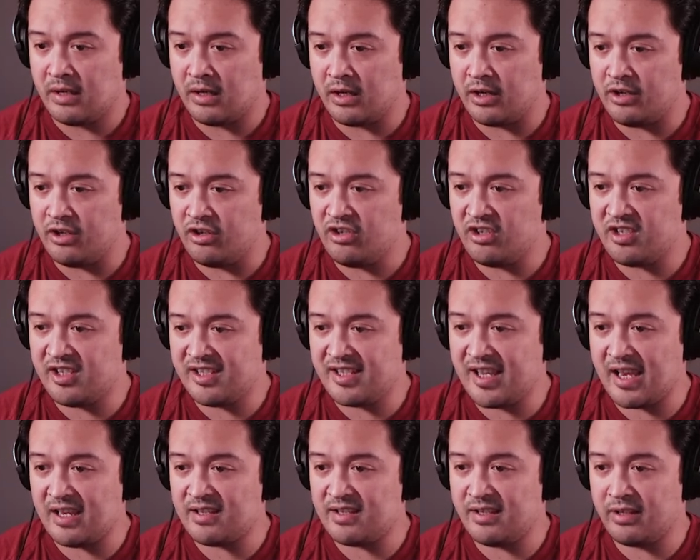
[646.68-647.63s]
All right, you just
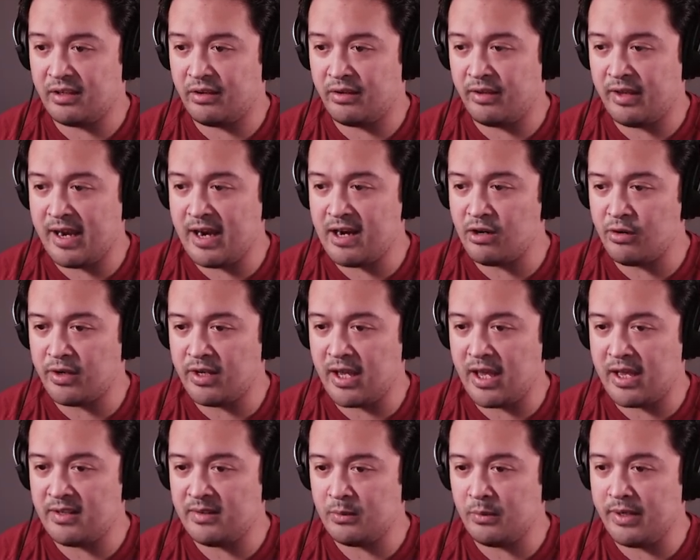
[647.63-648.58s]
stay still there,
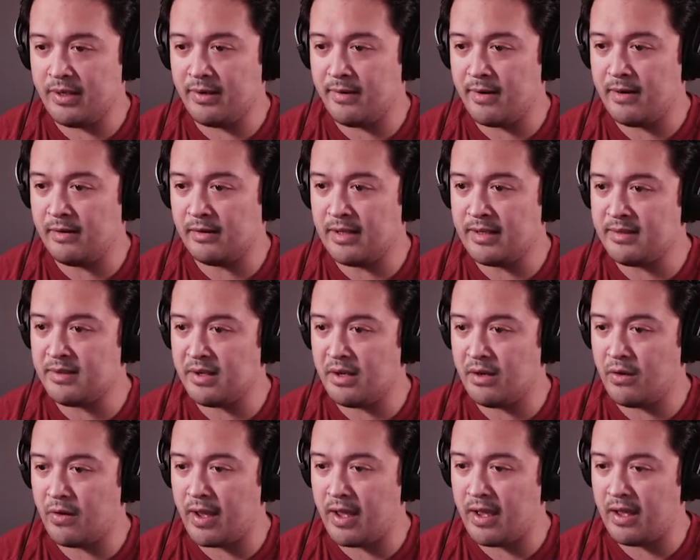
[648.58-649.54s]
okay, sweetheart? Let's
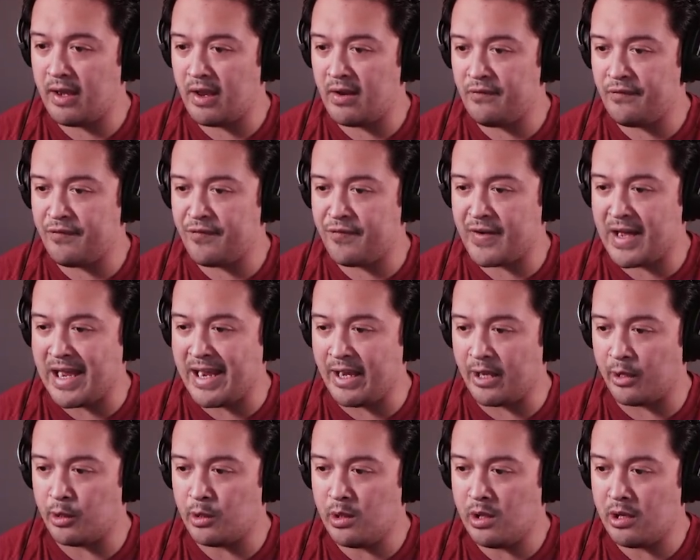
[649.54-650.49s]
go ahead and
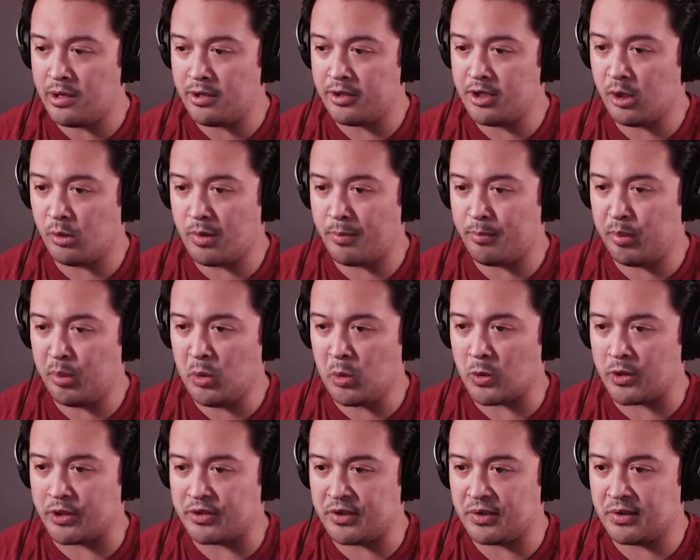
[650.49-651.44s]
file your
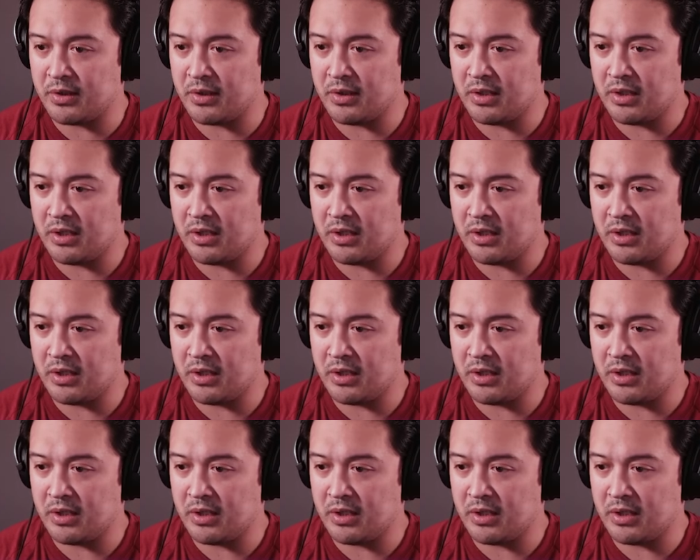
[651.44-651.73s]
report.